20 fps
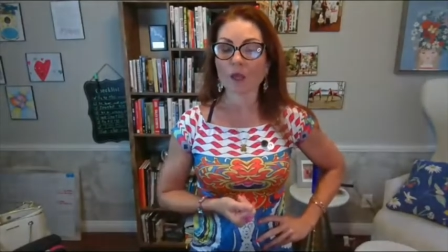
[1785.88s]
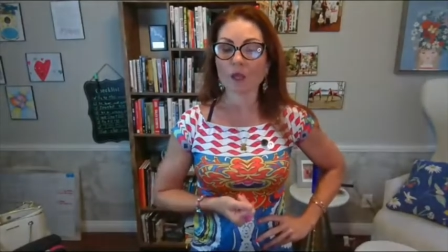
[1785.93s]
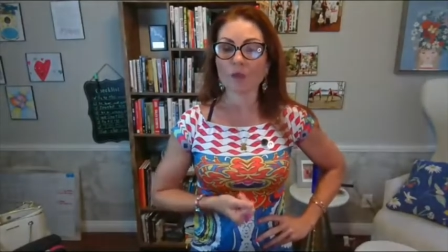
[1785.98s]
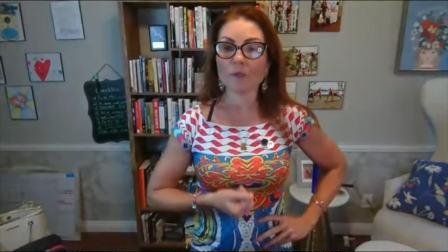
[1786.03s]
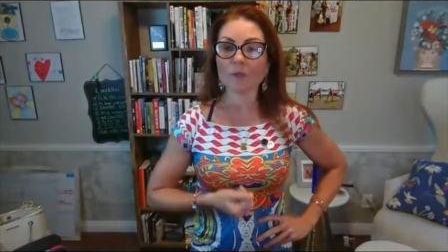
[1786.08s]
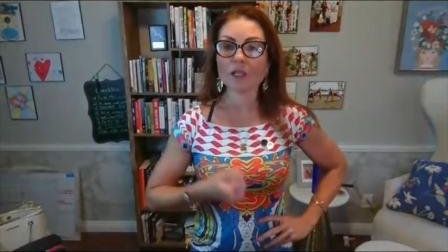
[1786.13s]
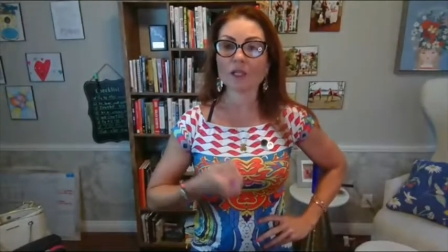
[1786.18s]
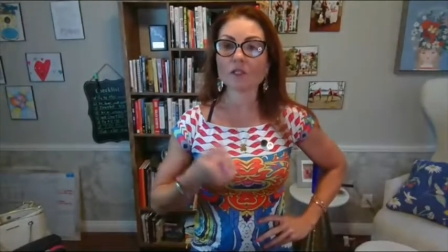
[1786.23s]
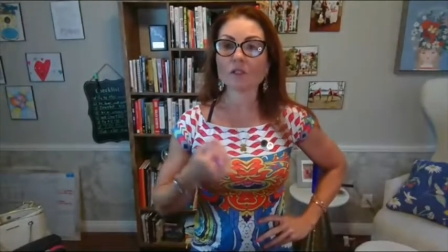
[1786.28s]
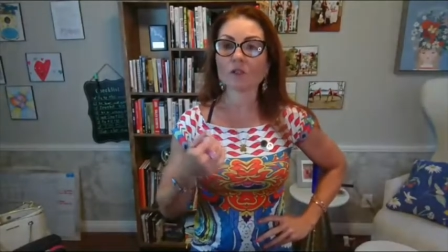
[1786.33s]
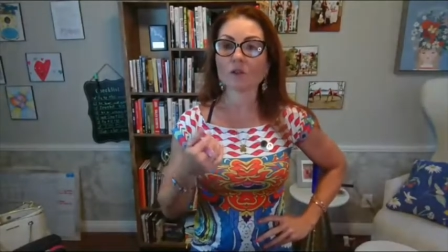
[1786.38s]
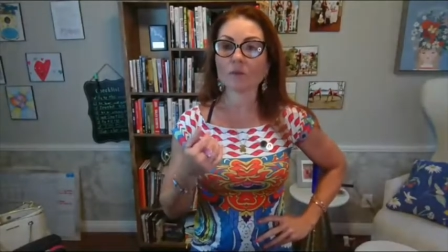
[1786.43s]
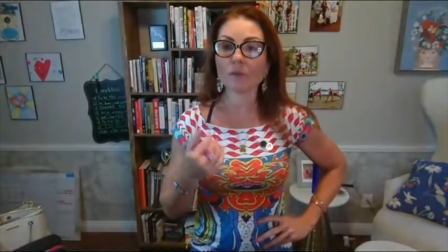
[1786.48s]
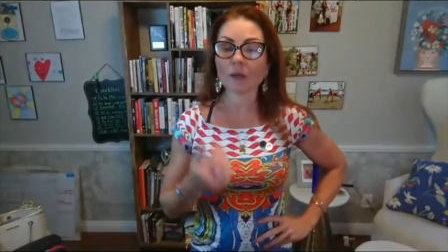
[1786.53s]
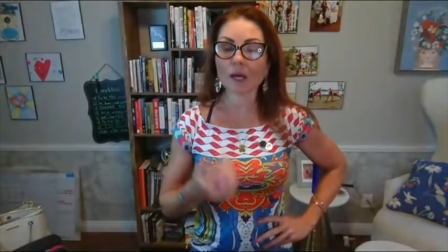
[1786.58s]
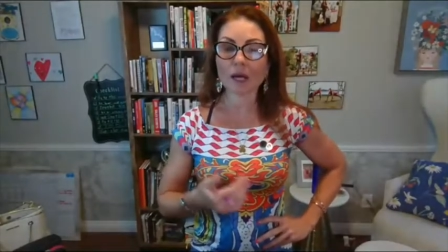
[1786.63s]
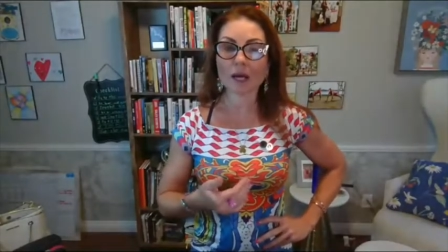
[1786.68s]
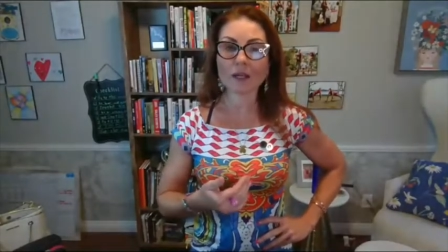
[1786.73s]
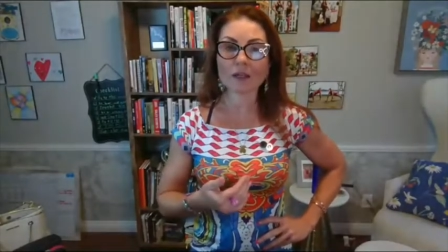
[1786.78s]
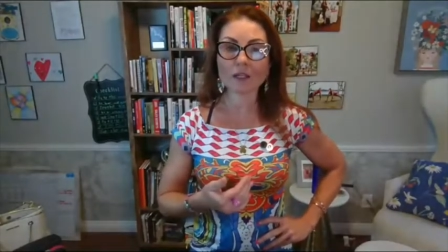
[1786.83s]
because your
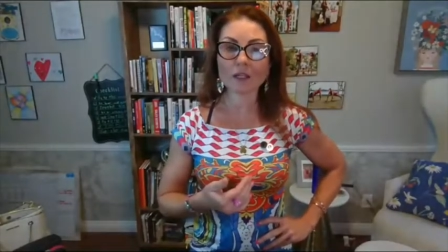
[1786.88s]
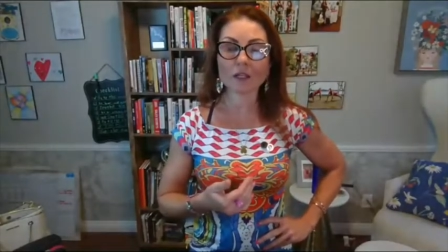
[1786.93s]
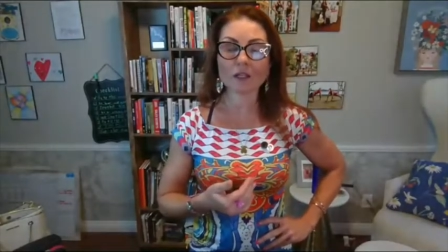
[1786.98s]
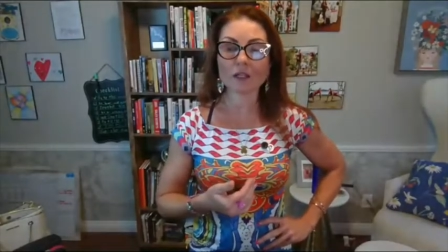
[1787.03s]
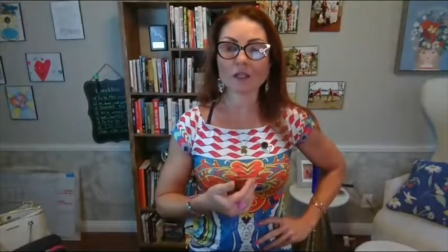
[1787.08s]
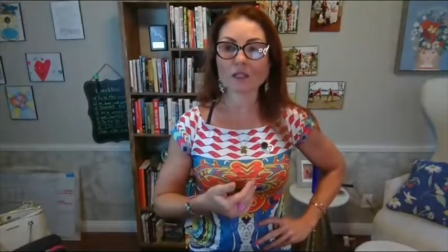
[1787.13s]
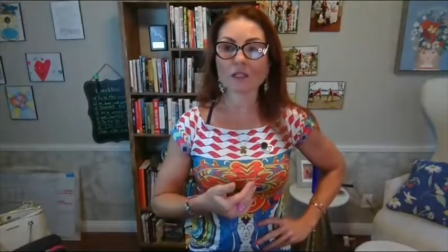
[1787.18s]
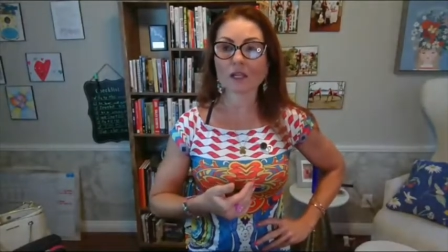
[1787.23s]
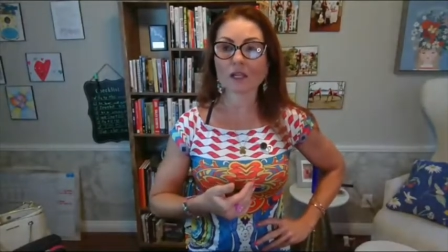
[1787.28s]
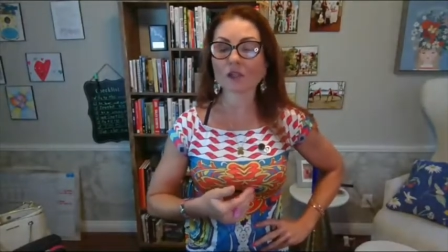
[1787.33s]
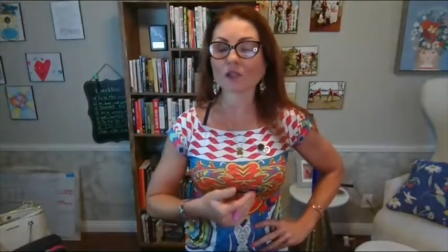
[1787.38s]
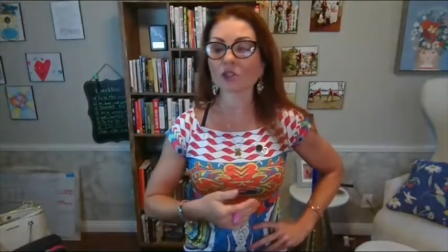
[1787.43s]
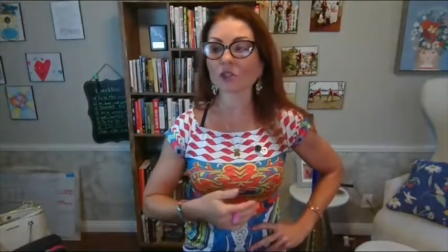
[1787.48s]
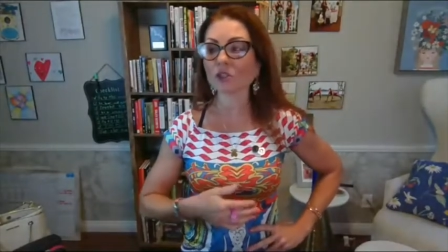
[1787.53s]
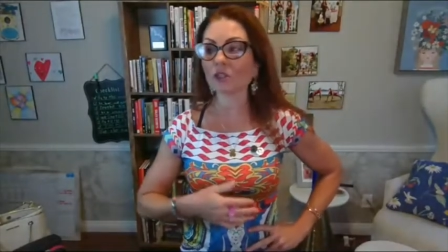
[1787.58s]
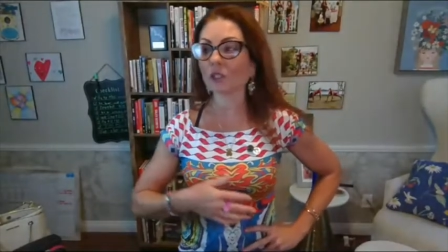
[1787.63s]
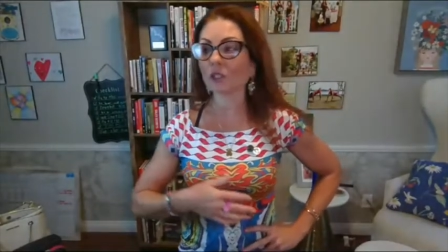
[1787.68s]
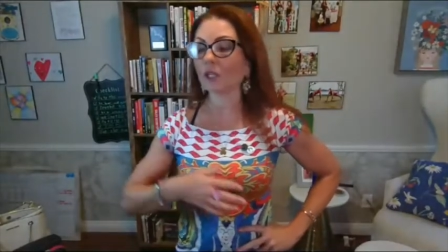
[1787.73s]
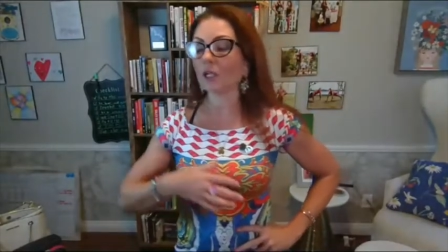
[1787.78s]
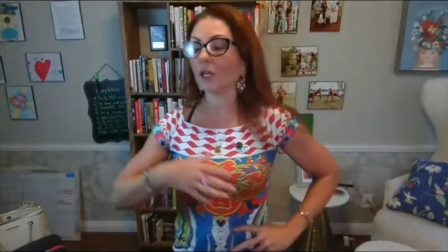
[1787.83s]
body is
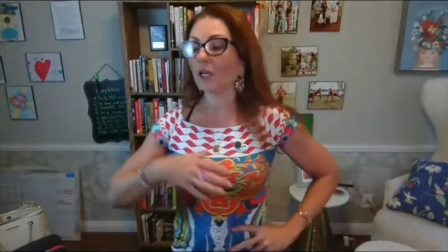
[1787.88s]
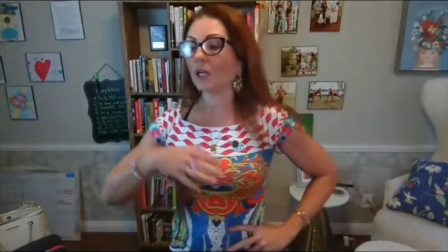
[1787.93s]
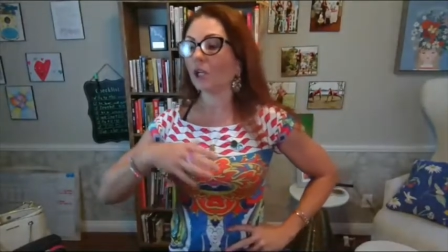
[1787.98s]
actually